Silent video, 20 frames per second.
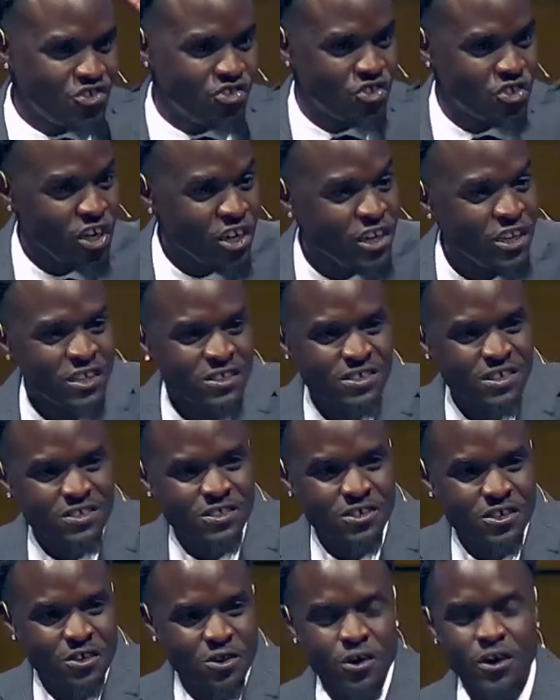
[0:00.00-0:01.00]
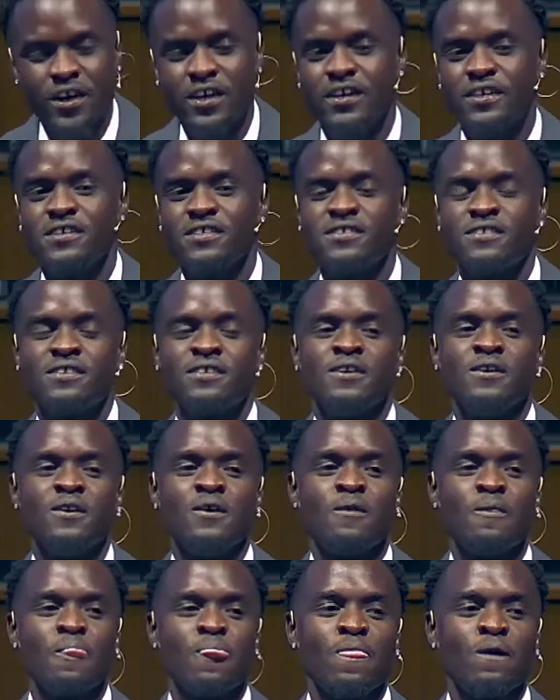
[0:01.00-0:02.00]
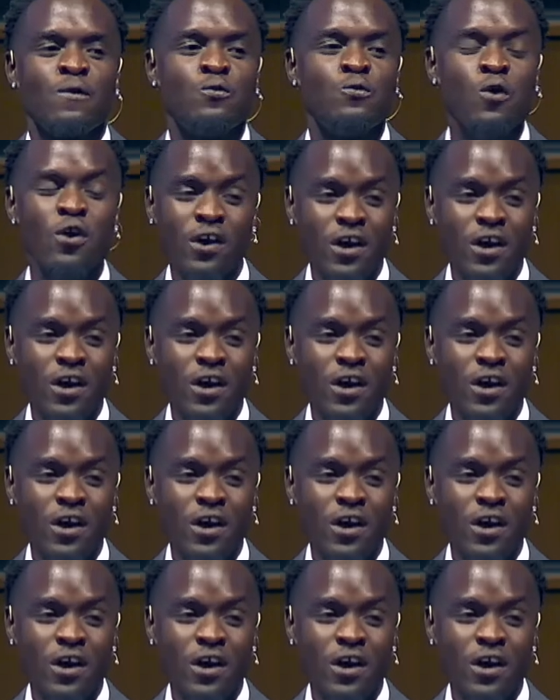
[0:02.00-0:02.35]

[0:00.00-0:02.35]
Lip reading: Jesus Christ. What